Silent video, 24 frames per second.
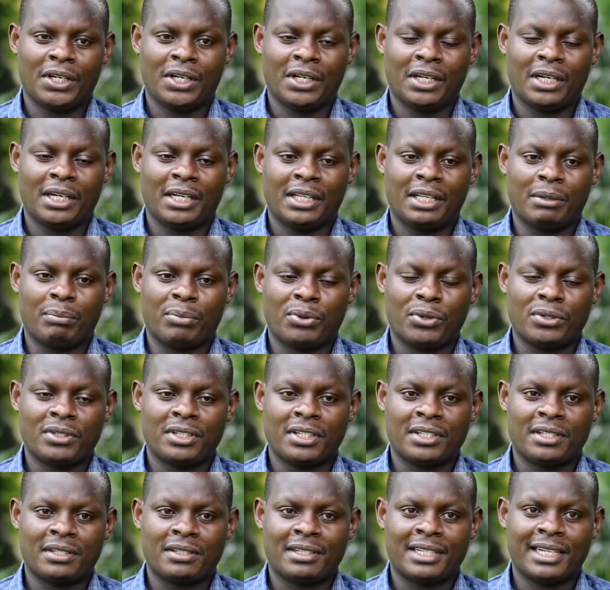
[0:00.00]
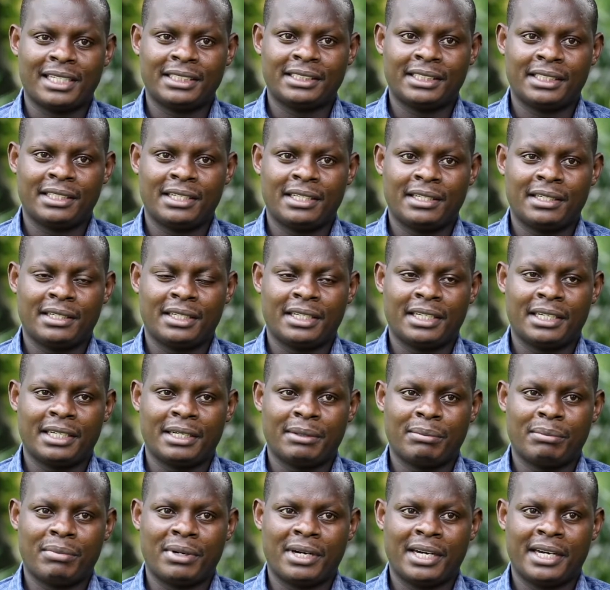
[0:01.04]
Uh, the process started
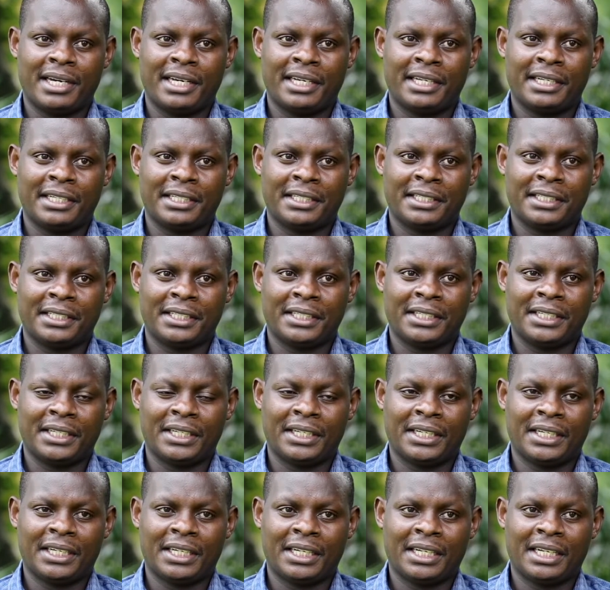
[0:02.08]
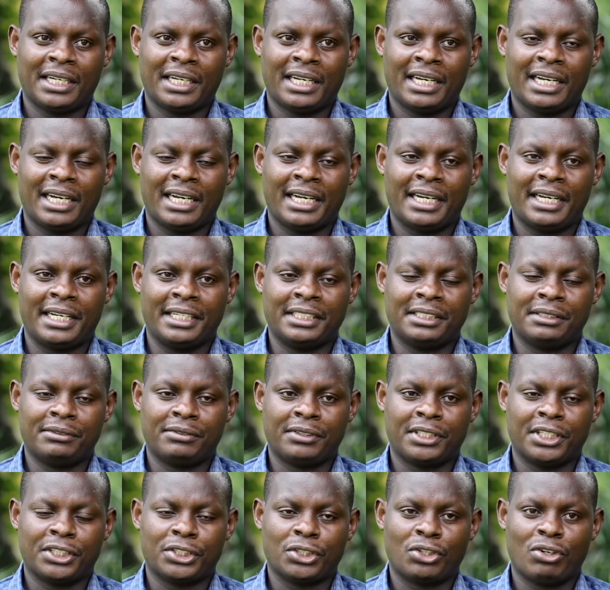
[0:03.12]
by
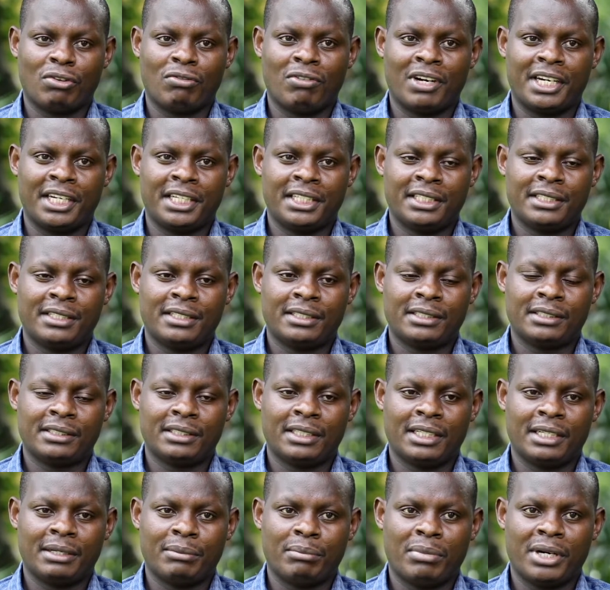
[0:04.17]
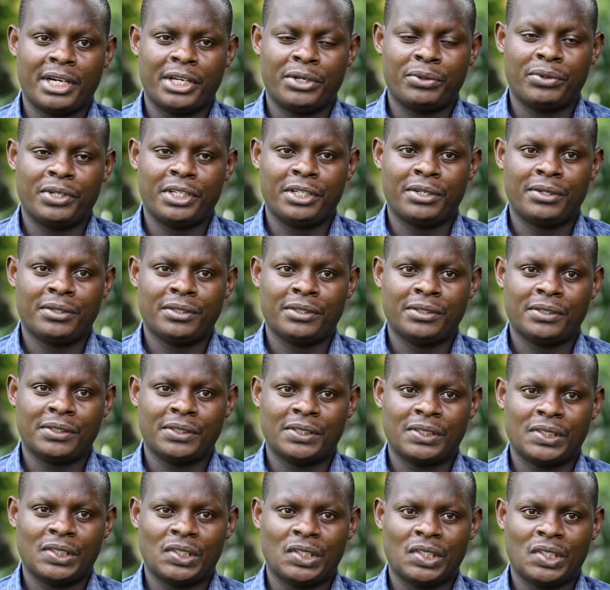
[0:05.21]
identification of a need by UNIDO,
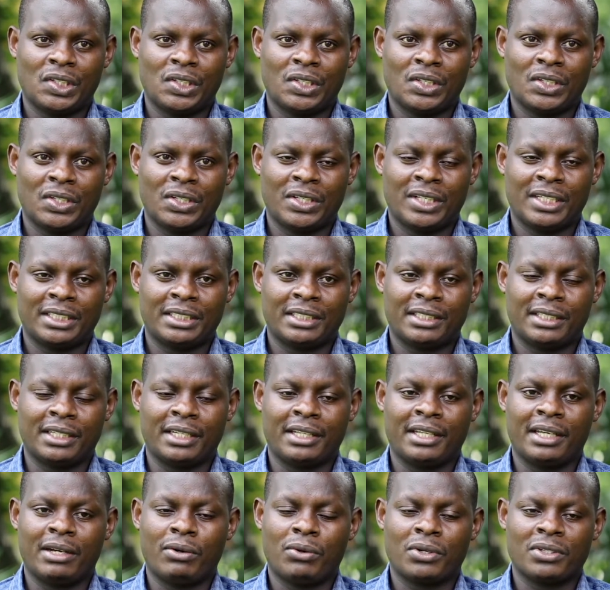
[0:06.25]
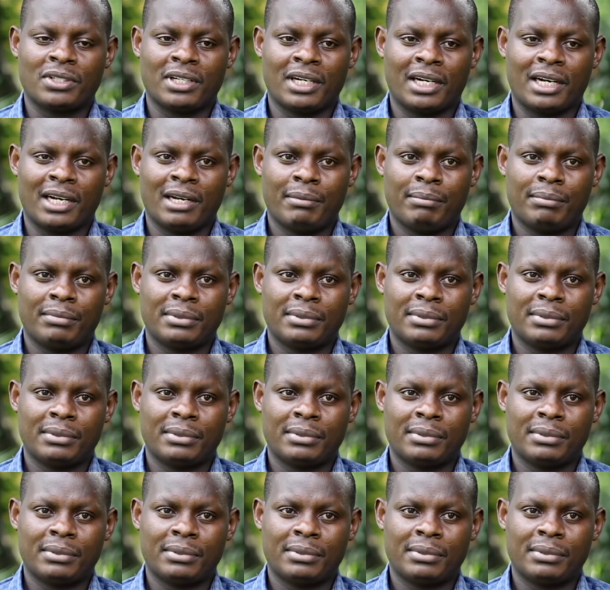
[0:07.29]
that there was a gap